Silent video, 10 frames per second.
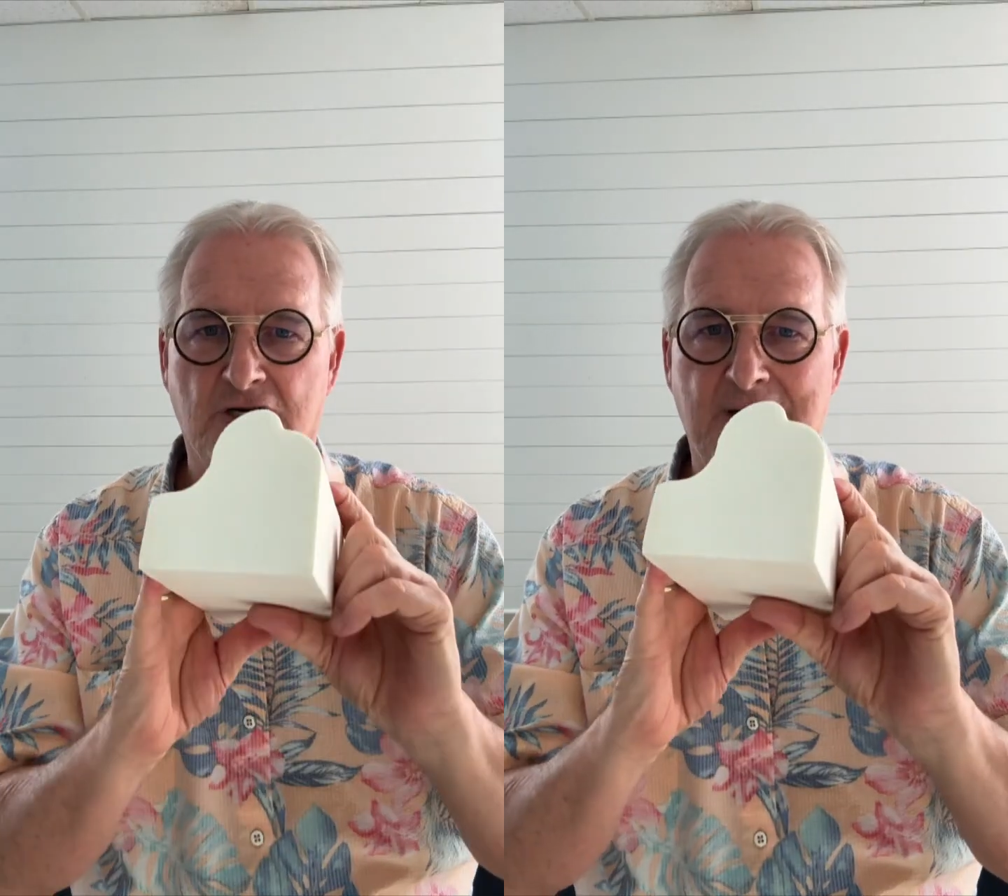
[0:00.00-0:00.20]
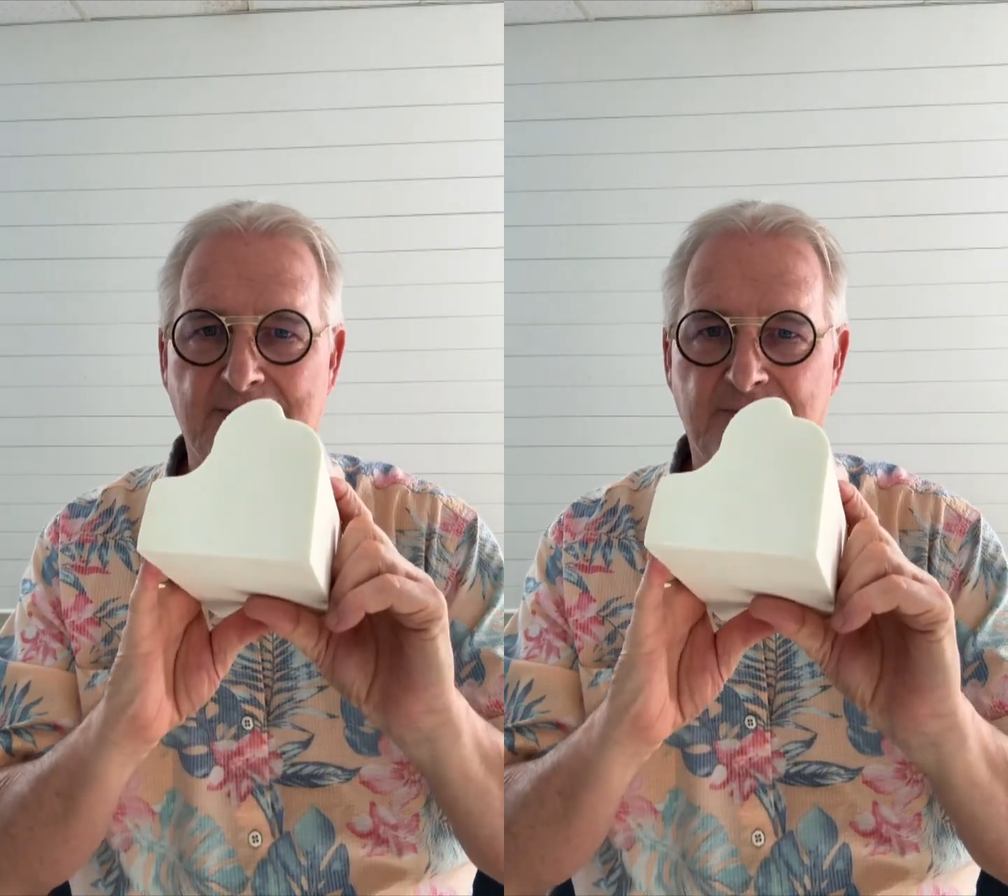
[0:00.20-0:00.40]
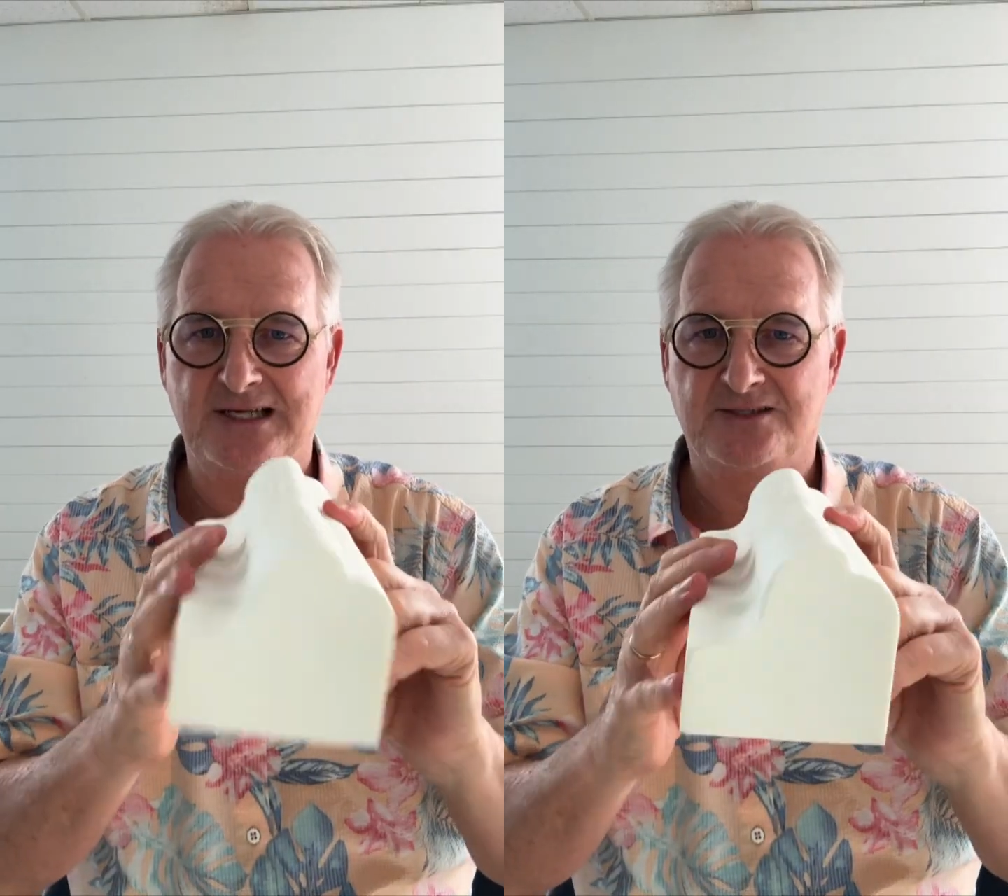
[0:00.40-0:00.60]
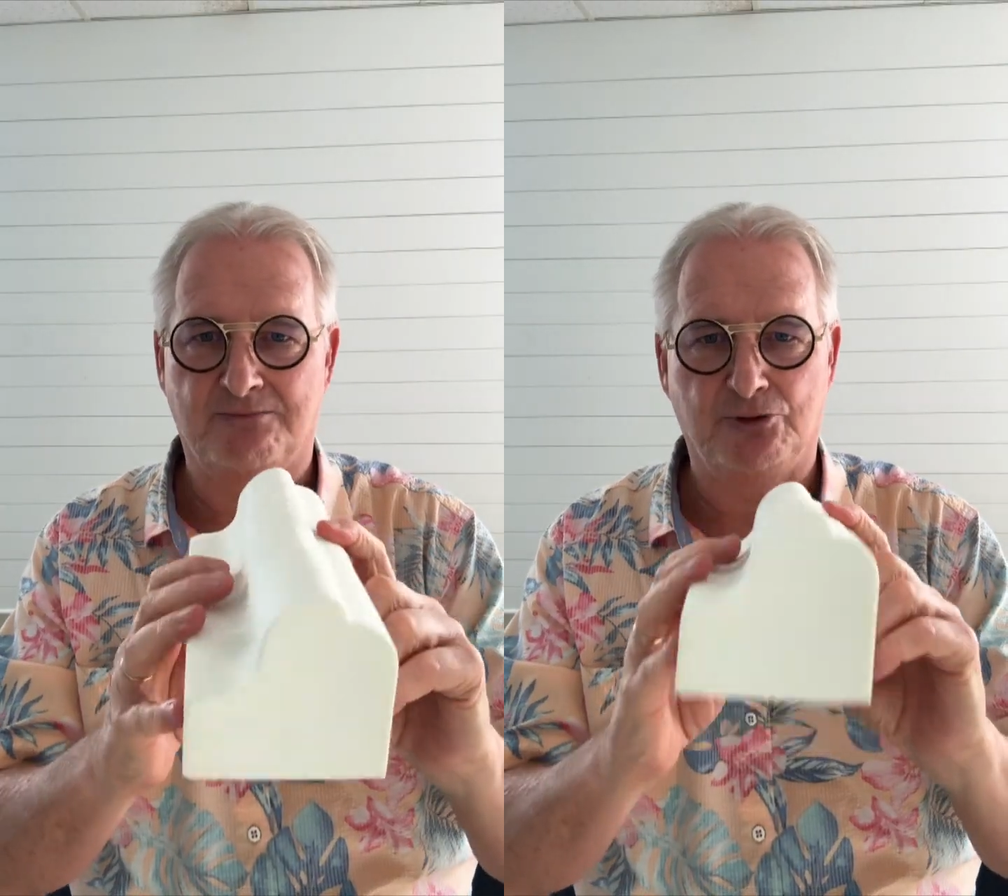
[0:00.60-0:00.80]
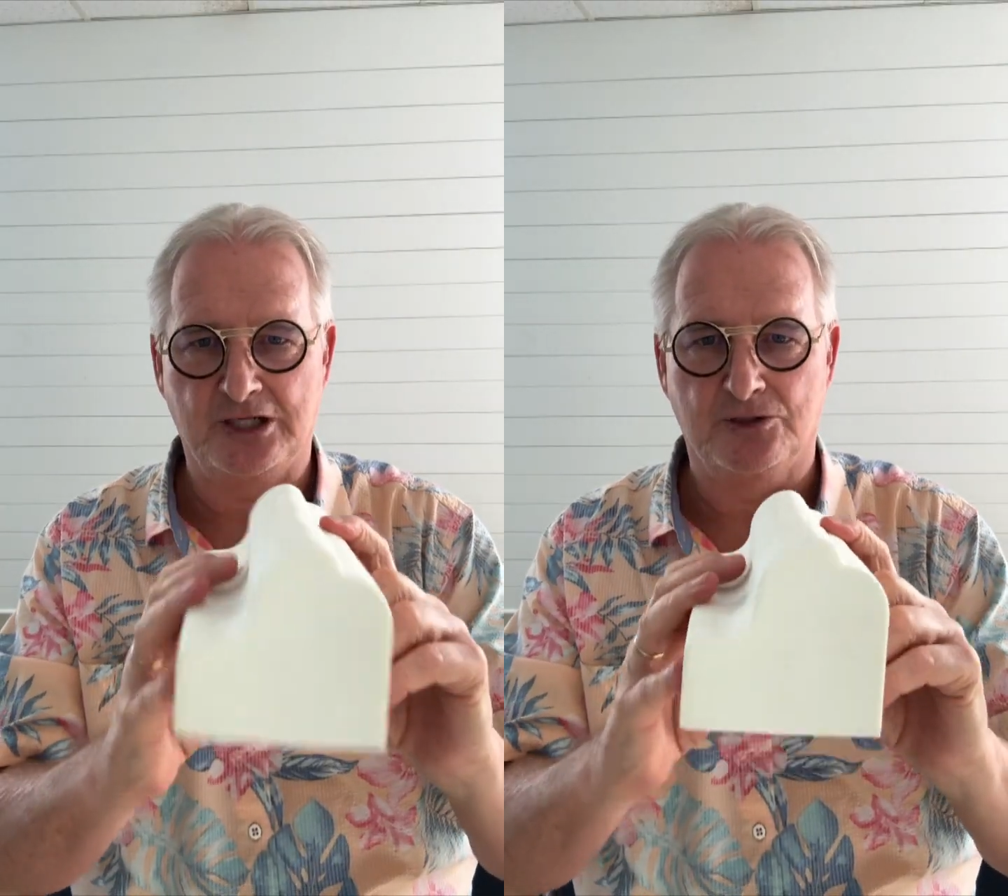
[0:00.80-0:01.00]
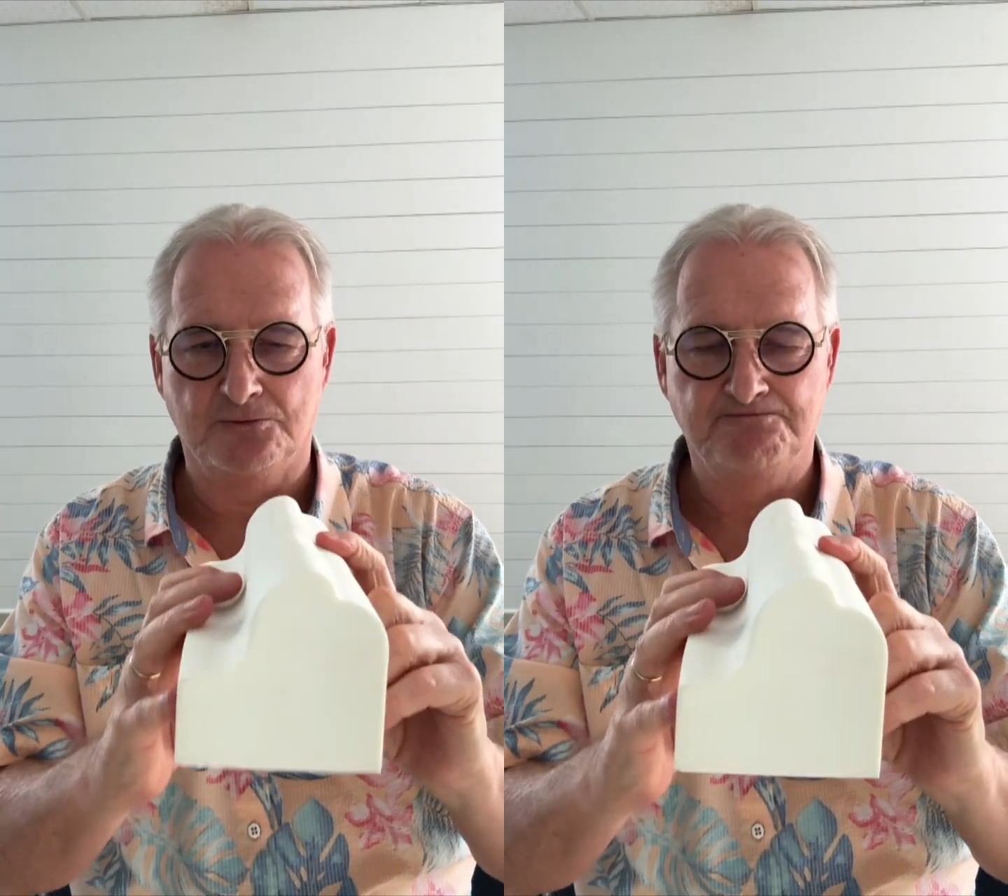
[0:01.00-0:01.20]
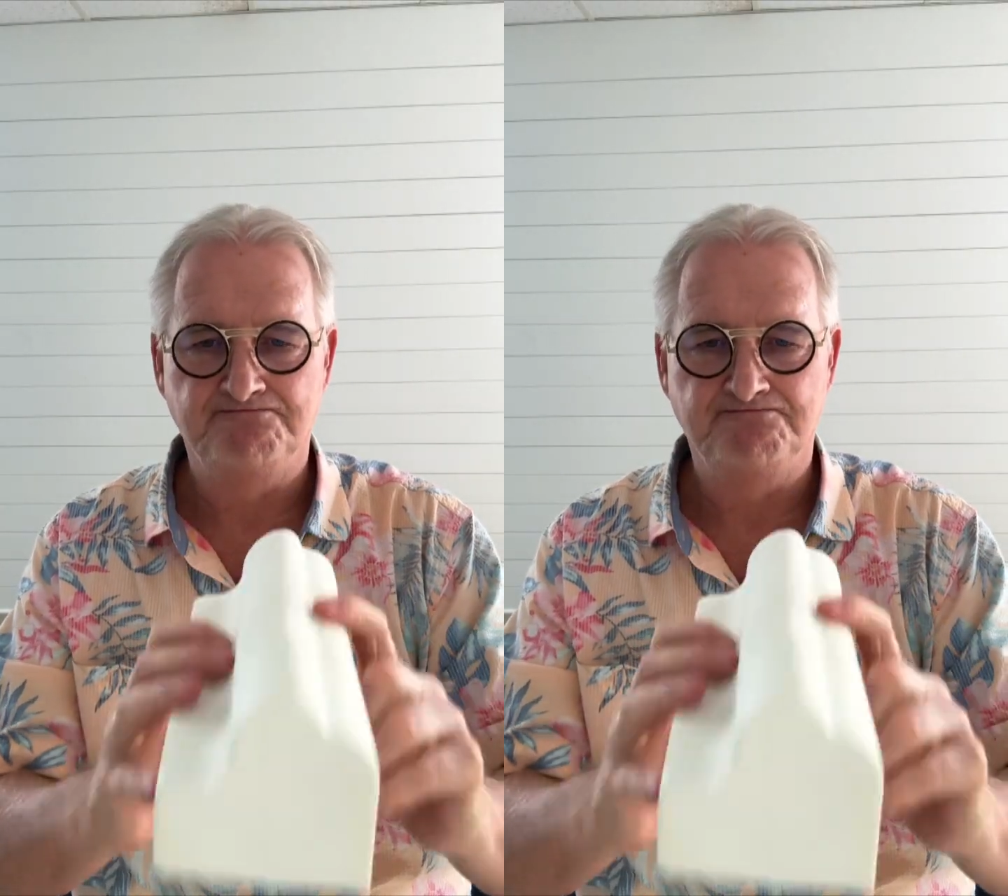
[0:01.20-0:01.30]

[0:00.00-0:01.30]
about these. They're pretty cool.